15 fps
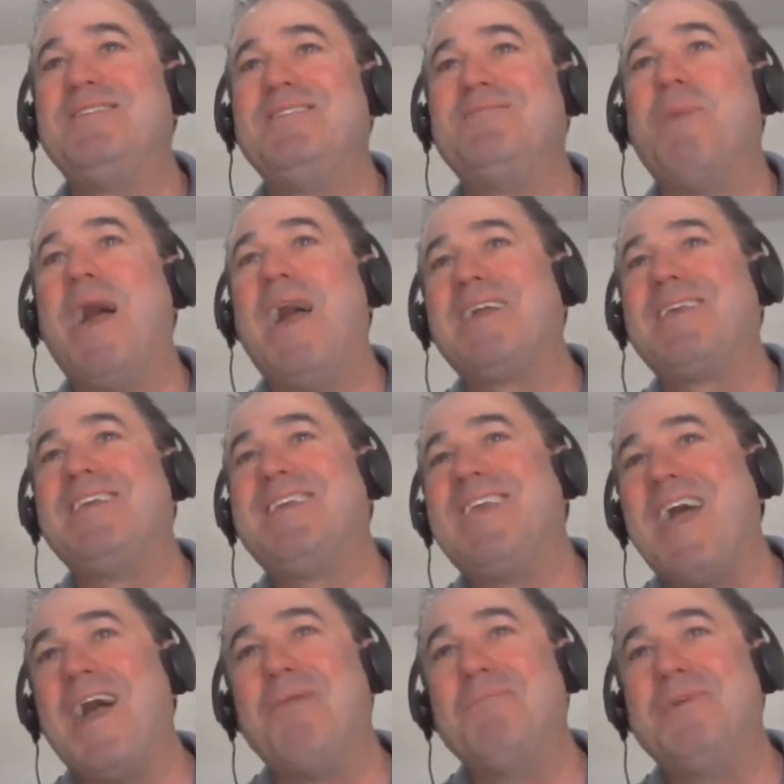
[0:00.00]
He's back in
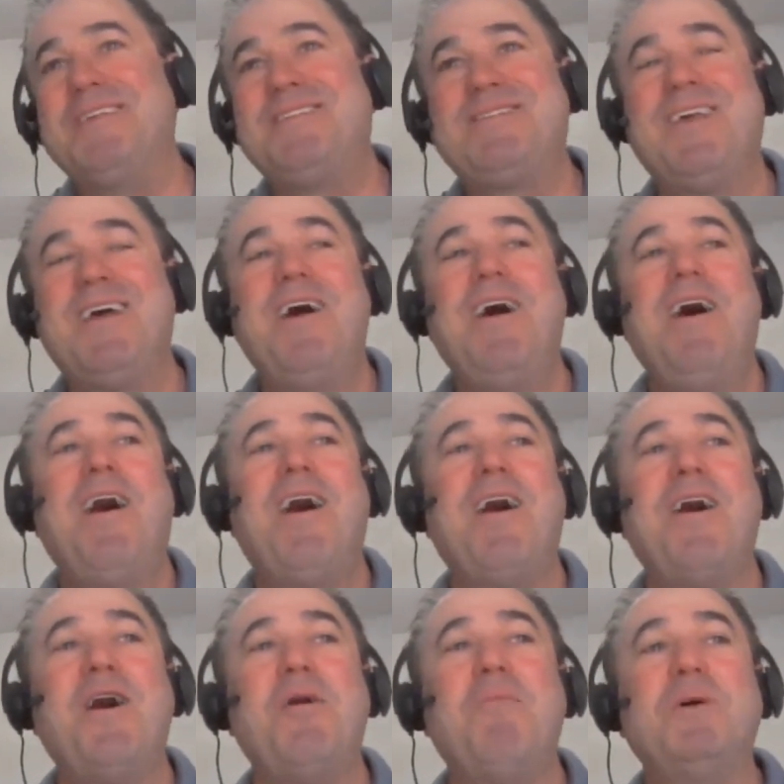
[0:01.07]
cabinets.
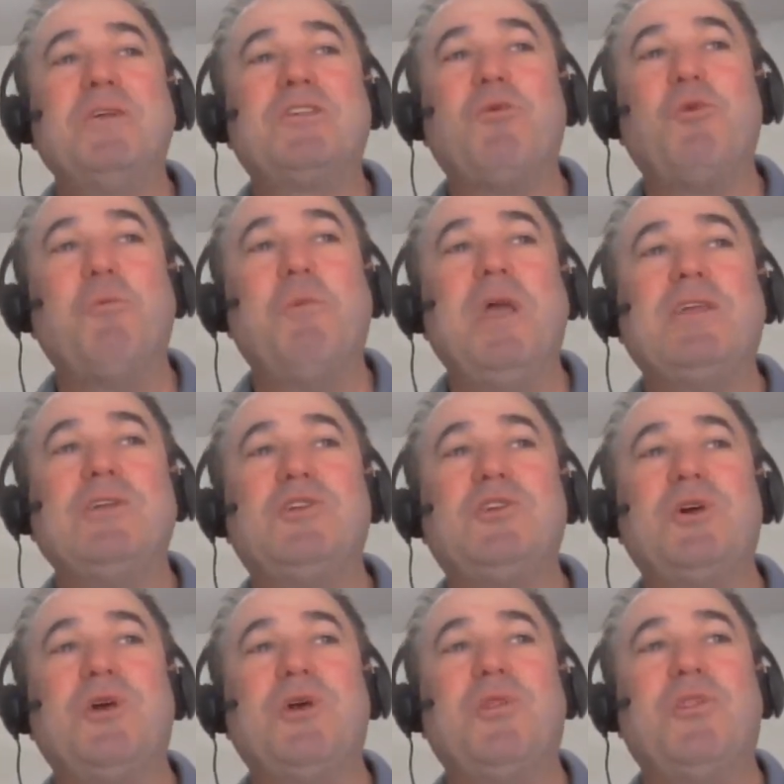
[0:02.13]
And so we're making
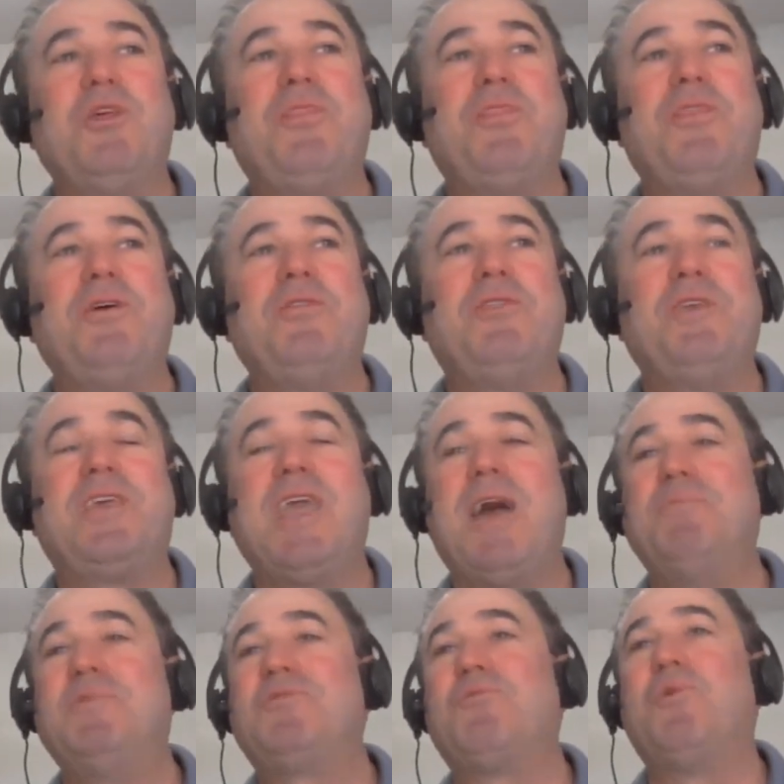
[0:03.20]
sure that the
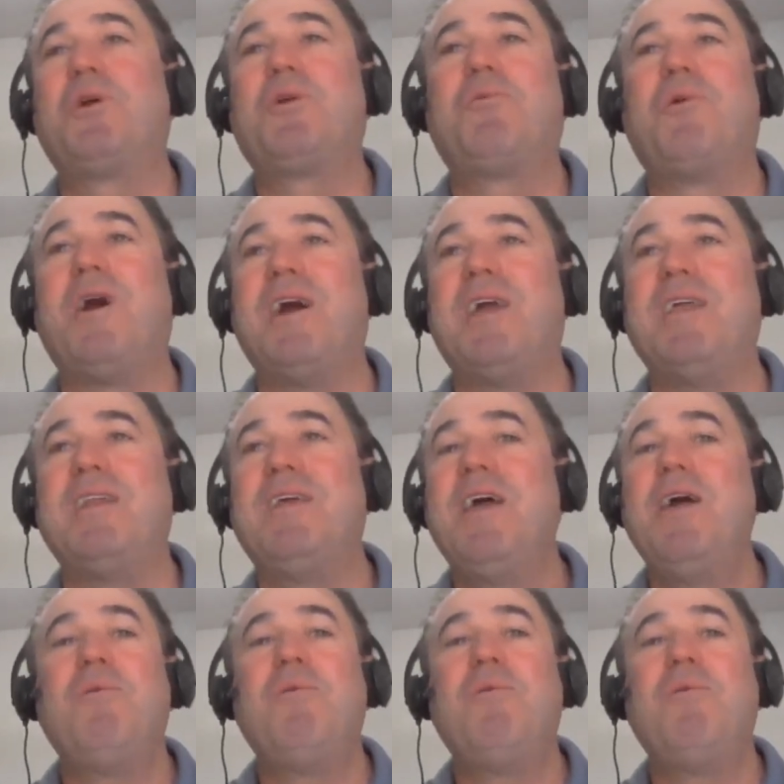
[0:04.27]
cabinets work right